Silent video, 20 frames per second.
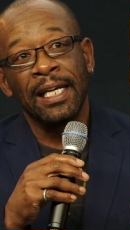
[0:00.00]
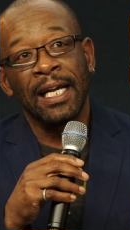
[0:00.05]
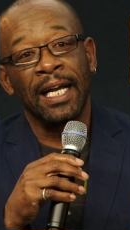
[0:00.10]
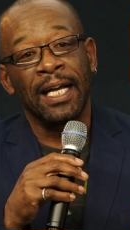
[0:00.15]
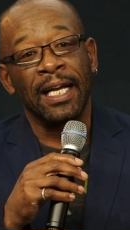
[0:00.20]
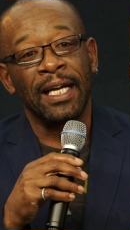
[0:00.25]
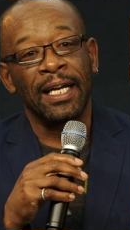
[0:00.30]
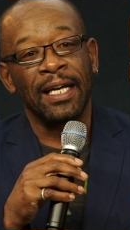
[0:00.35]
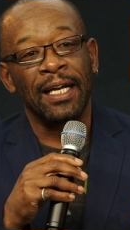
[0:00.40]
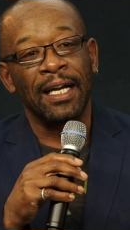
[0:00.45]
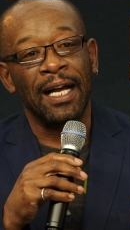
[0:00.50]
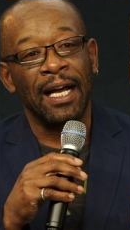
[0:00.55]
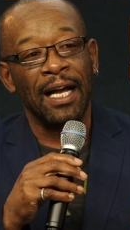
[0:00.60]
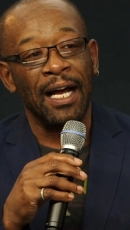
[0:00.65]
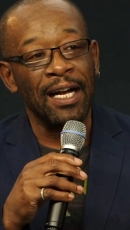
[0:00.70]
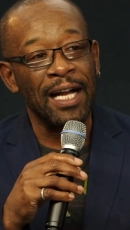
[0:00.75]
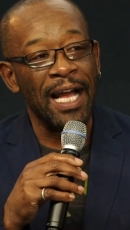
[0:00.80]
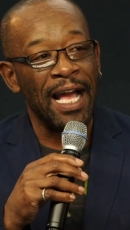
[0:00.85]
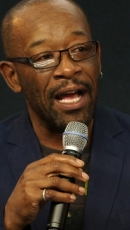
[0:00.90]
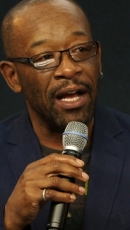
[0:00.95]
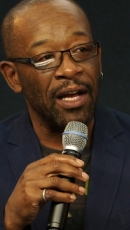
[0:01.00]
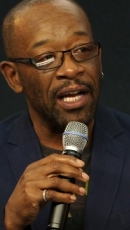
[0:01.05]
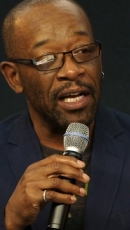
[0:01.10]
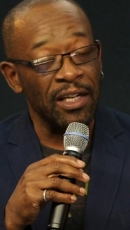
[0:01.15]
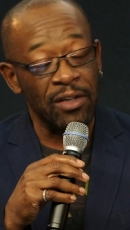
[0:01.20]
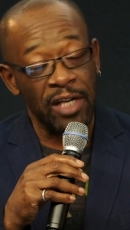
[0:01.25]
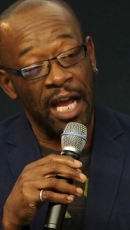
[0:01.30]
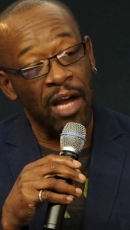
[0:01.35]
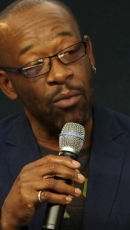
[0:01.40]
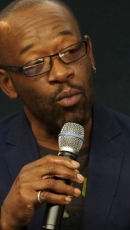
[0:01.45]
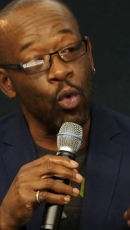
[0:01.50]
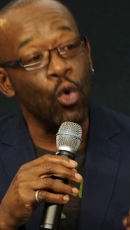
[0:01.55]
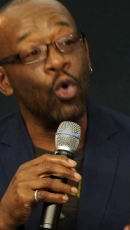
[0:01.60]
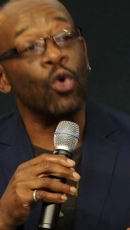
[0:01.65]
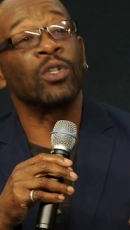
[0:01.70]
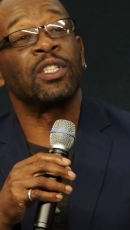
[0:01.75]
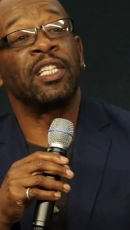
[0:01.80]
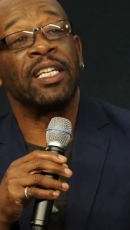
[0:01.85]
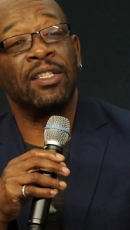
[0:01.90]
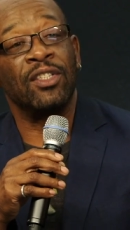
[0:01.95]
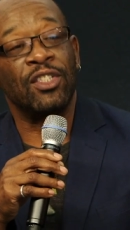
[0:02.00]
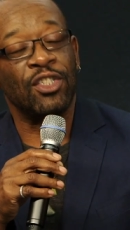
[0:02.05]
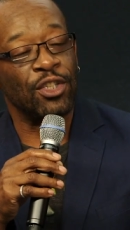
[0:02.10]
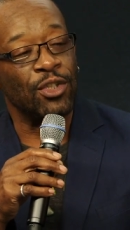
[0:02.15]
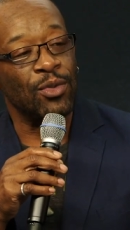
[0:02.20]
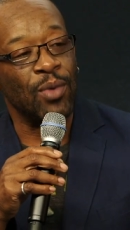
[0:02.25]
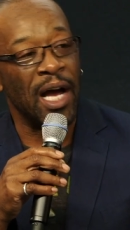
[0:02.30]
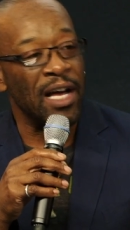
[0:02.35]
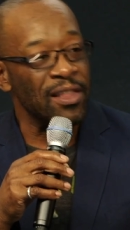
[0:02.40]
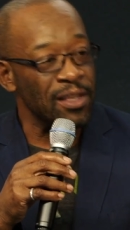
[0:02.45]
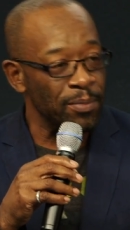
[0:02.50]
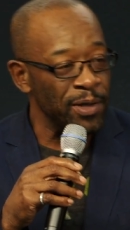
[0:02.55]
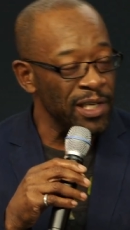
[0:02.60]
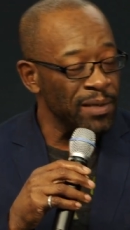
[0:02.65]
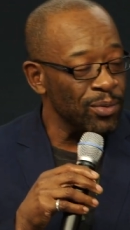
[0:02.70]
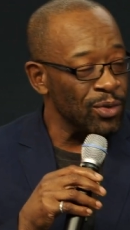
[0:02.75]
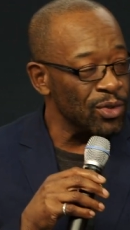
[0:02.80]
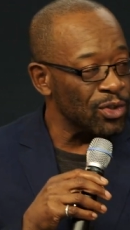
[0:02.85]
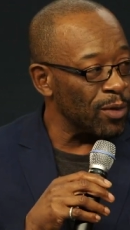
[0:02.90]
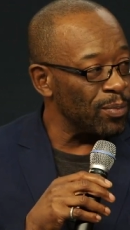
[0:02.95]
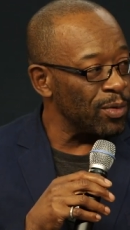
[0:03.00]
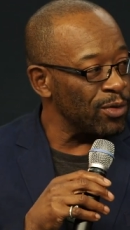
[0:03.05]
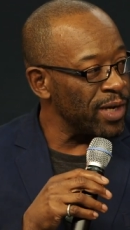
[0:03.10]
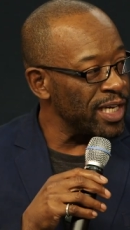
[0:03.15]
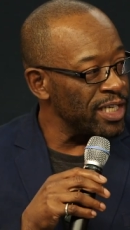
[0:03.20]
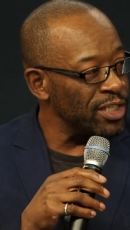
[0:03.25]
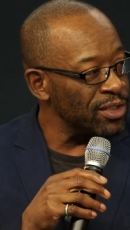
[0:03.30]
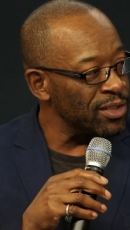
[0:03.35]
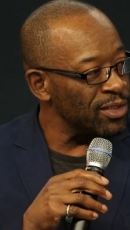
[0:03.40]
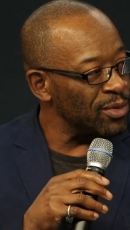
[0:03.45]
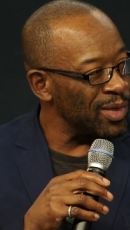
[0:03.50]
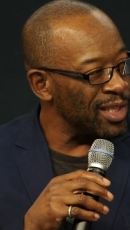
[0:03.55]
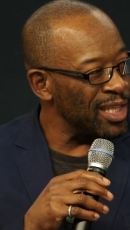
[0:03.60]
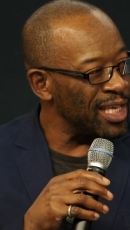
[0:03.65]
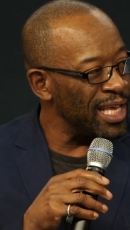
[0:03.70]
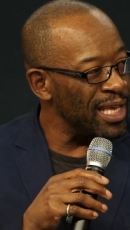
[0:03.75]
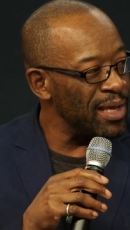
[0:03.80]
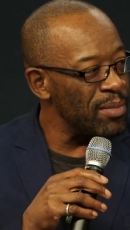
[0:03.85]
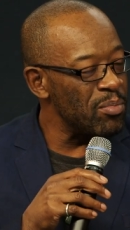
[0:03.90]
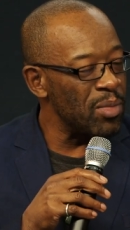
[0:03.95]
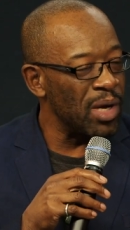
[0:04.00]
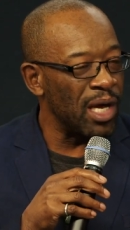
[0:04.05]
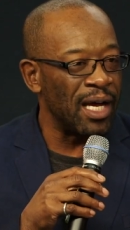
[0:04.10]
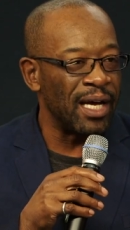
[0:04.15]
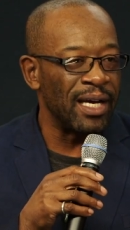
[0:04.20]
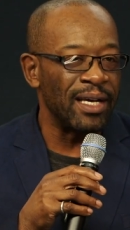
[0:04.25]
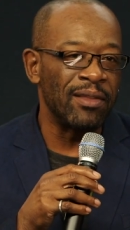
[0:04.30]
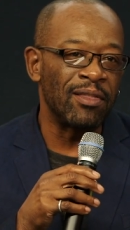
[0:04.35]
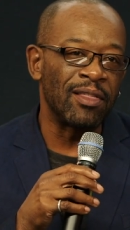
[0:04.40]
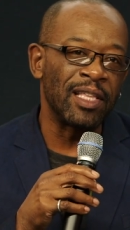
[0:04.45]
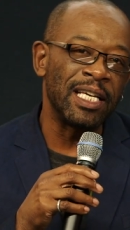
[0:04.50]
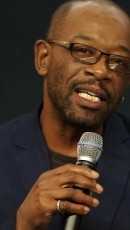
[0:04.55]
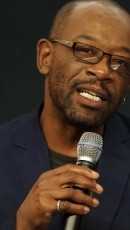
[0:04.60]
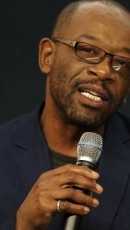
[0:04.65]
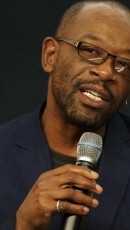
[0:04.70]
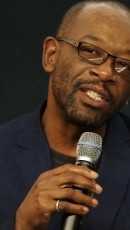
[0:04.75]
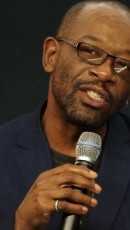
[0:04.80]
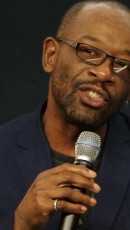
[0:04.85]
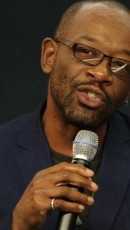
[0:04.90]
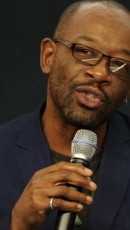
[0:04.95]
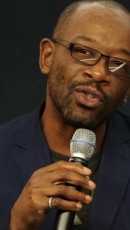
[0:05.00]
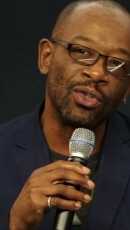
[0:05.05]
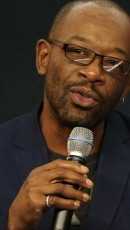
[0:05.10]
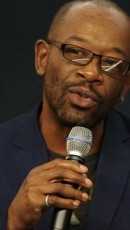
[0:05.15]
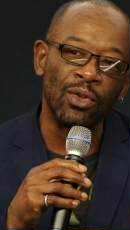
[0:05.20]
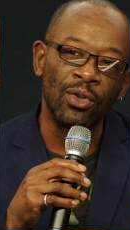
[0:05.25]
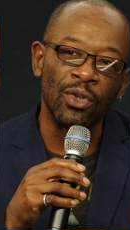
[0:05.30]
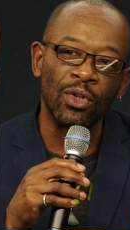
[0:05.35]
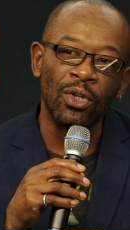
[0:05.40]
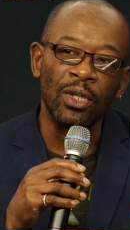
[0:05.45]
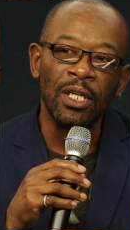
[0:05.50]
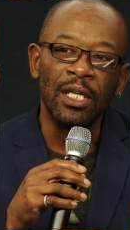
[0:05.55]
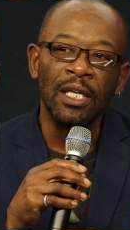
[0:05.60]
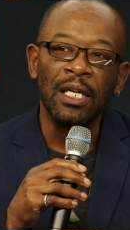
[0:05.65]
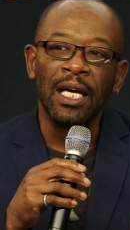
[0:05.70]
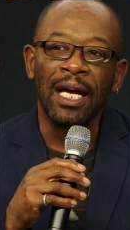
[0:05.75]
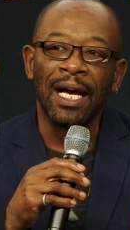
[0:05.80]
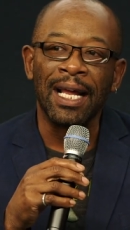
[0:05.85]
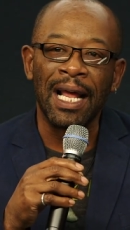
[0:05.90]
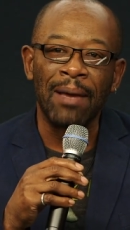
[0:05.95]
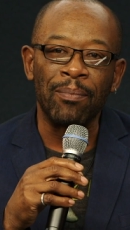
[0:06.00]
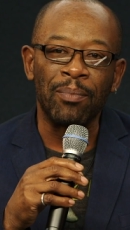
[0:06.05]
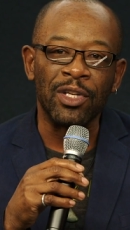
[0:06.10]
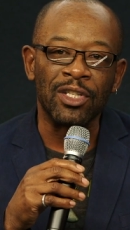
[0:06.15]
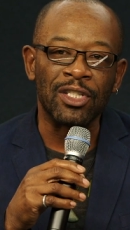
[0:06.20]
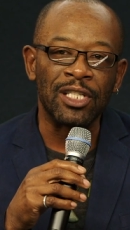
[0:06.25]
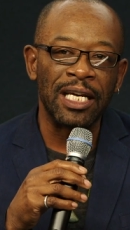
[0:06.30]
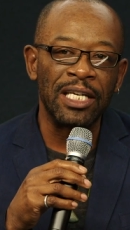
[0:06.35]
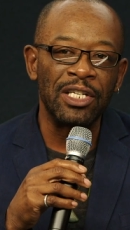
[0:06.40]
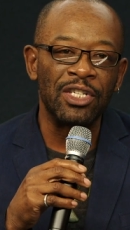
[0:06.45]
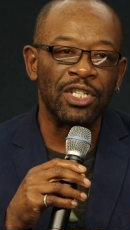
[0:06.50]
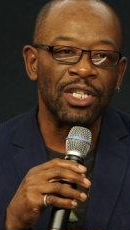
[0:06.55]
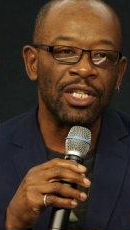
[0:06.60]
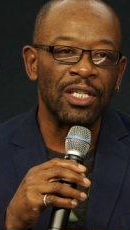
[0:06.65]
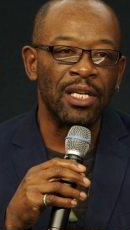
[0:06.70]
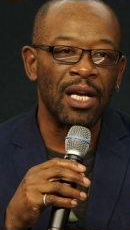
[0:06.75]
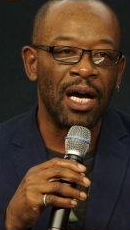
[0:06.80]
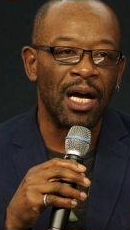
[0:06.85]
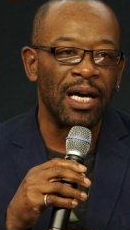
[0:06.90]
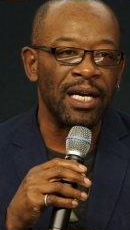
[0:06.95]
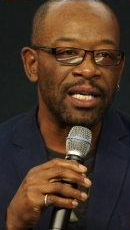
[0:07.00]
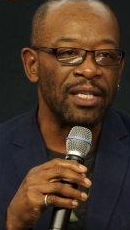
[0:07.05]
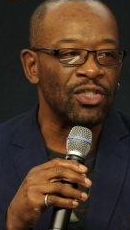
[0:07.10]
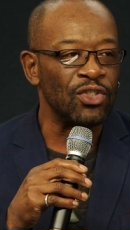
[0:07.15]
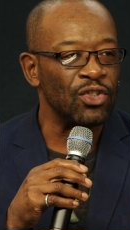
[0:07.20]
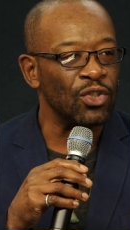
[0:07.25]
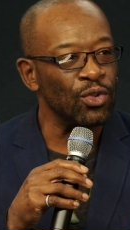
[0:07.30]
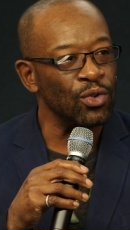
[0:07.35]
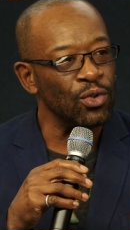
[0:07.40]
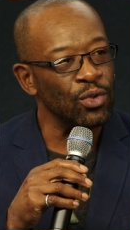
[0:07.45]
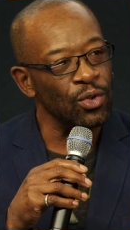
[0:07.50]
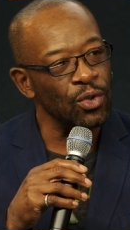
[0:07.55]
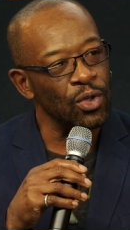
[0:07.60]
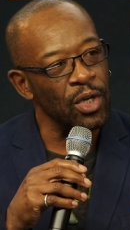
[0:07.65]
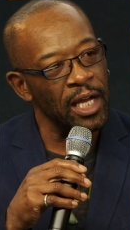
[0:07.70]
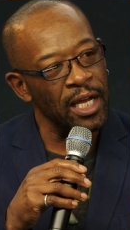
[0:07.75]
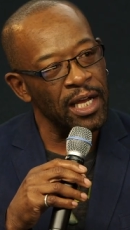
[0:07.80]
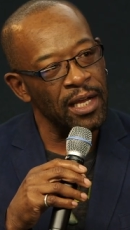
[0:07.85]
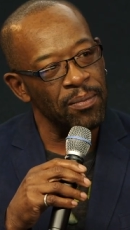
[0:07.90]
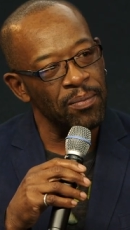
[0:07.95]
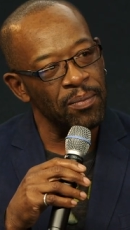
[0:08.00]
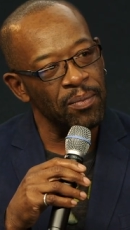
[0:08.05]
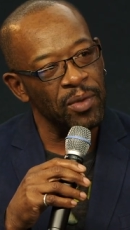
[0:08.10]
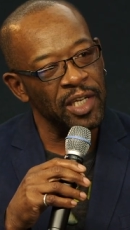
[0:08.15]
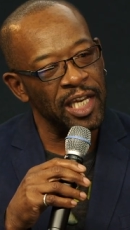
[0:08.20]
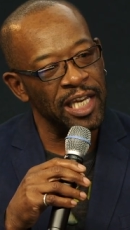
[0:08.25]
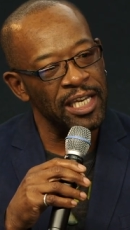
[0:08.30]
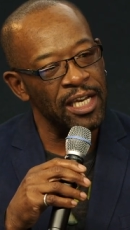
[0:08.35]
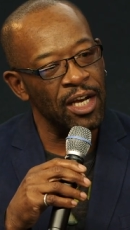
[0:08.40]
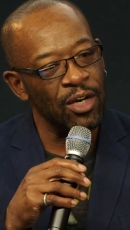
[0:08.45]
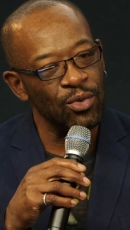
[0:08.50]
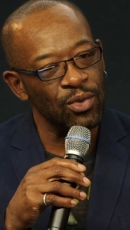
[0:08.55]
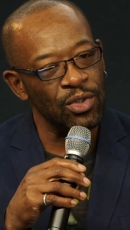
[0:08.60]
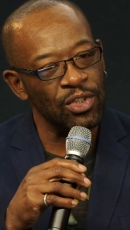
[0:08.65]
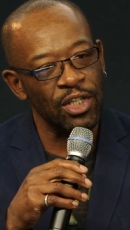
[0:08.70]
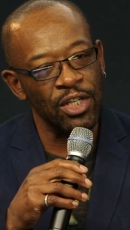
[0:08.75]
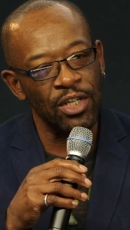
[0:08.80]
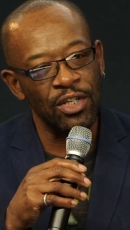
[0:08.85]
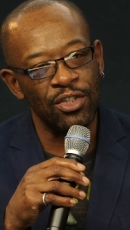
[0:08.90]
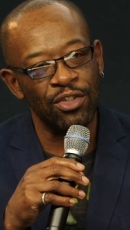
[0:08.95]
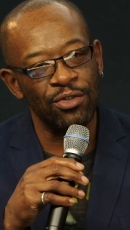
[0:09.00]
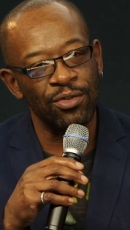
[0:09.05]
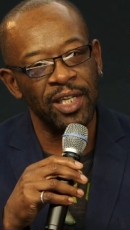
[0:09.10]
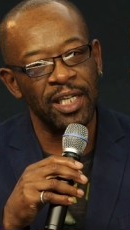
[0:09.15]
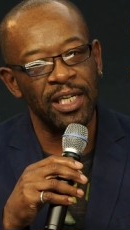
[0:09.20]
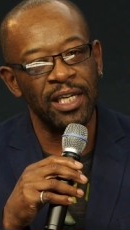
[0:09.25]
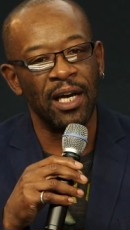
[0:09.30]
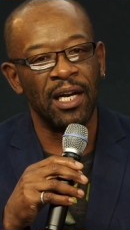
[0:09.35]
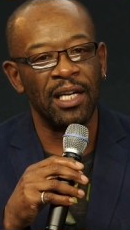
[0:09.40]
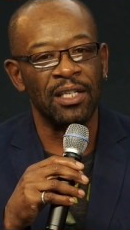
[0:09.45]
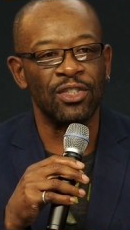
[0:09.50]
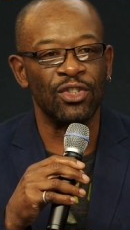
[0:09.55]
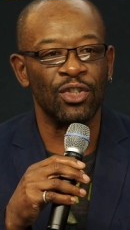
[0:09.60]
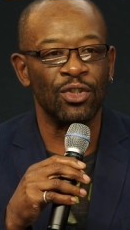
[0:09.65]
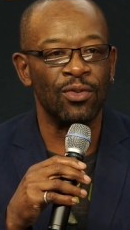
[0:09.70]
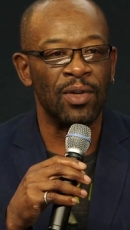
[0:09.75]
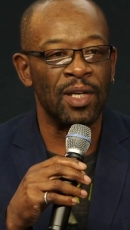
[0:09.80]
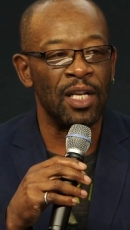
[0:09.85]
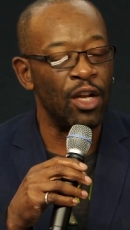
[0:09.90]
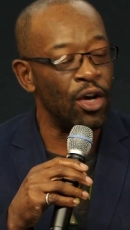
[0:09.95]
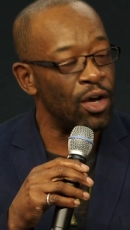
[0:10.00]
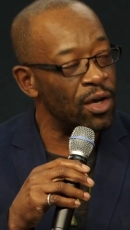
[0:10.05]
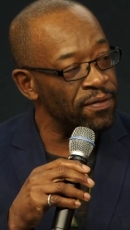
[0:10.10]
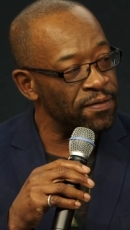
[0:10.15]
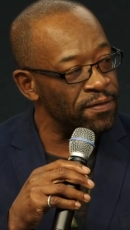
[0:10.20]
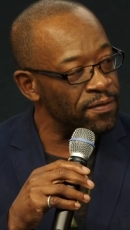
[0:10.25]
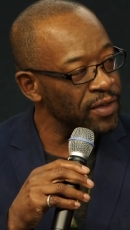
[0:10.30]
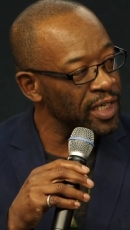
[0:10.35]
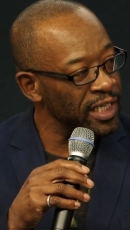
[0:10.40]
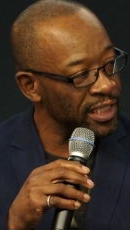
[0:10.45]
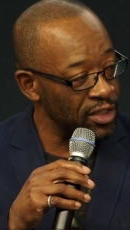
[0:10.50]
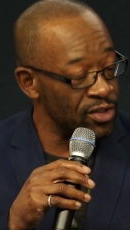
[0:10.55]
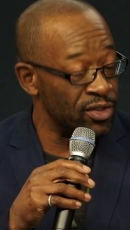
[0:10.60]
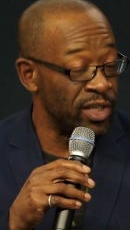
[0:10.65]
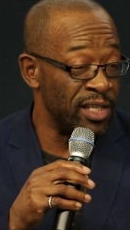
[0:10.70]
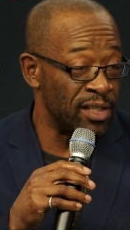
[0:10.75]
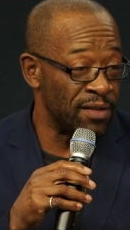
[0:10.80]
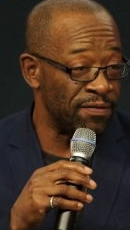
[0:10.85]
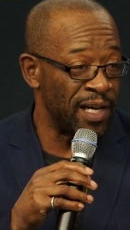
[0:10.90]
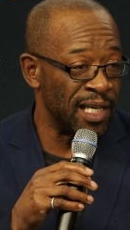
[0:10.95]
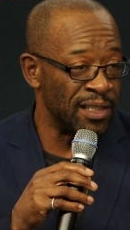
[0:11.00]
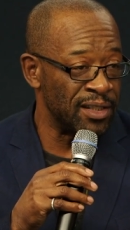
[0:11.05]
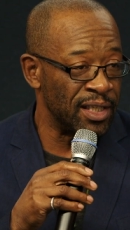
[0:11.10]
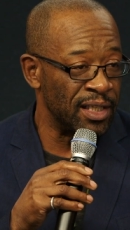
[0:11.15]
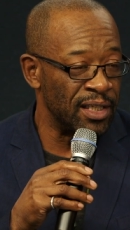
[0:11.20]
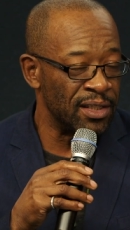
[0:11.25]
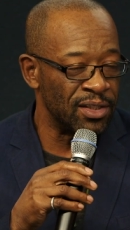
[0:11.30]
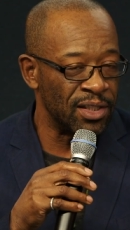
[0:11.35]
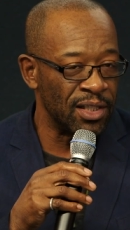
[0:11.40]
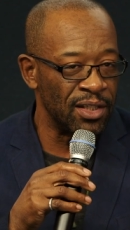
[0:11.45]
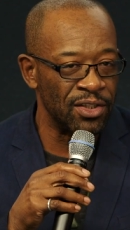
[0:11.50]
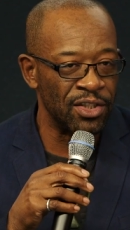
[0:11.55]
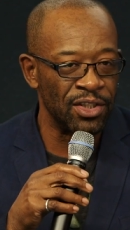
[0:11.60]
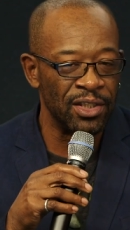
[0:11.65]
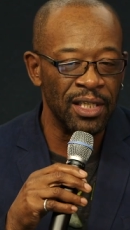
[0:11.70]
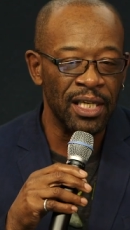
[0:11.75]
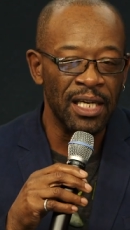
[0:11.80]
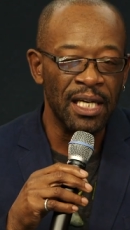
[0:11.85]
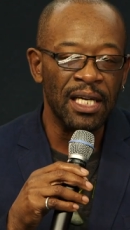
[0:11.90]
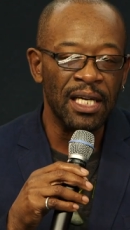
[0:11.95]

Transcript: uh, hung out. I, I walked into other people's operations with him. I think I saw an amputation. I saw um, keyhole surgery. I saw a lot of because he's a vascular surgeon,